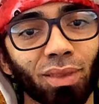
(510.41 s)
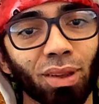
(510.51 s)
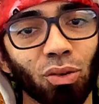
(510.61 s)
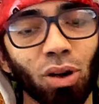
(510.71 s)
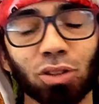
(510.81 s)

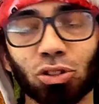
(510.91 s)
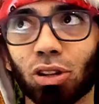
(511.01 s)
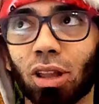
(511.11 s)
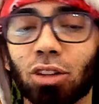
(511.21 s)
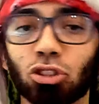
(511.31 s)
Well, you're
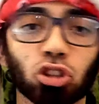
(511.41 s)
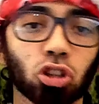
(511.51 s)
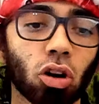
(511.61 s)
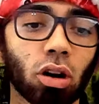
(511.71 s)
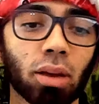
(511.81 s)
gonna show
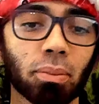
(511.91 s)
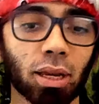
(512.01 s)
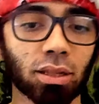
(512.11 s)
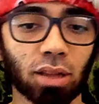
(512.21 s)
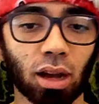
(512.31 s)
him his
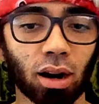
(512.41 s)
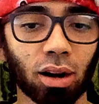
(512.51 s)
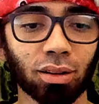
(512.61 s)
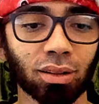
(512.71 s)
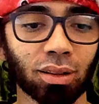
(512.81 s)
car.
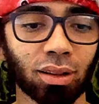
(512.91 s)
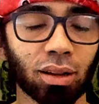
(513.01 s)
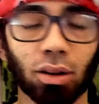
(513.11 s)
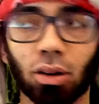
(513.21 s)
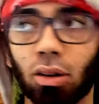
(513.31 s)

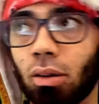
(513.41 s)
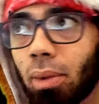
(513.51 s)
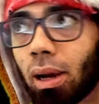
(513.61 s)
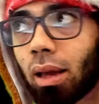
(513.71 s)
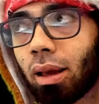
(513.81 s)
Oh
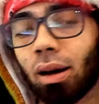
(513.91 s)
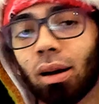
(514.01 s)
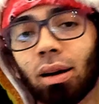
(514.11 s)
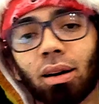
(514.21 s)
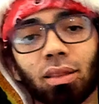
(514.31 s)
my
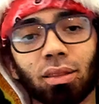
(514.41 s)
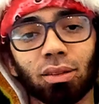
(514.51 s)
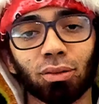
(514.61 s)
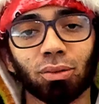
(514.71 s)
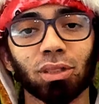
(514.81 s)
god. What's